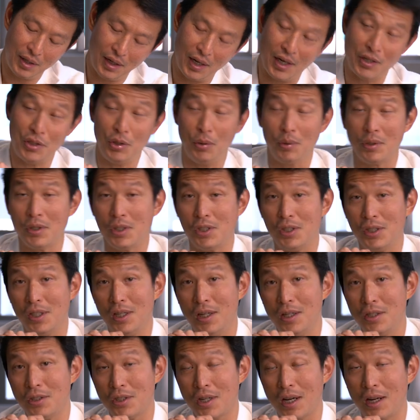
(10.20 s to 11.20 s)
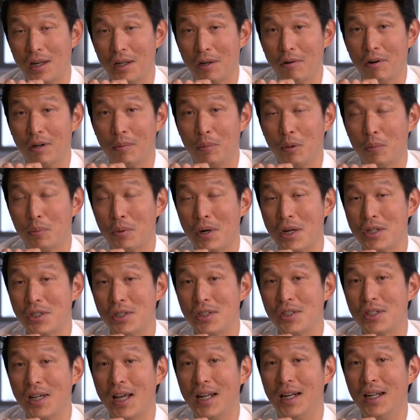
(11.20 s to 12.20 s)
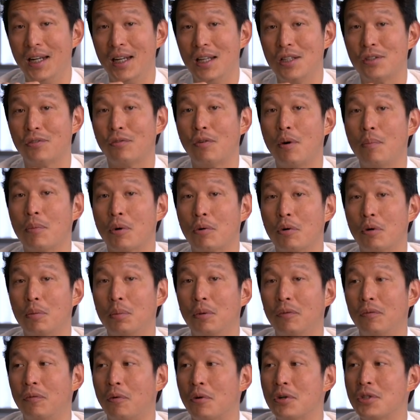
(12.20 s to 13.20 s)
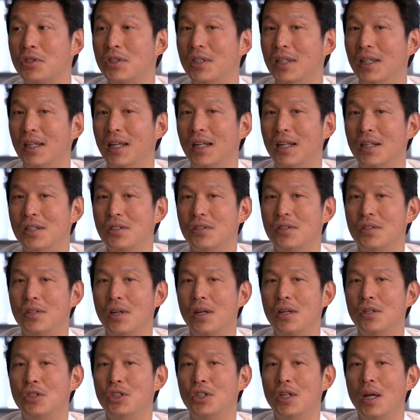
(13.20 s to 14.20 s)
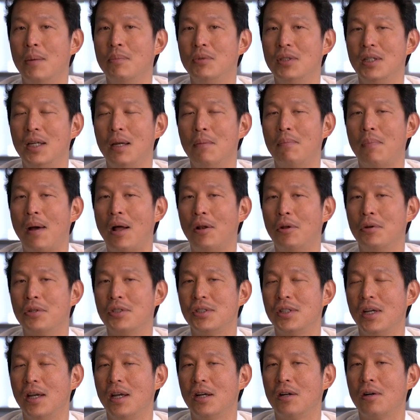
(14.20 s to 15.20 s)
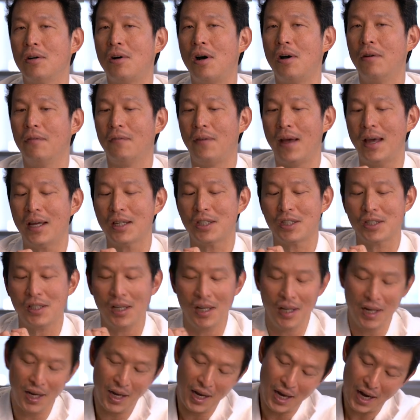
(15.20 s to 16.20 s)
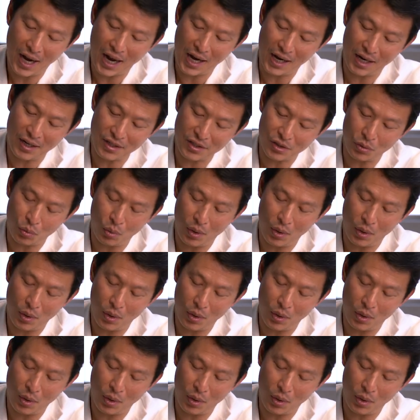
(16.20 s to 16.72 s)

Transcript: As you can see, it's got incredible presence, and it is from Greubel Forsey. It is the G M T Balancier Convex, and it is a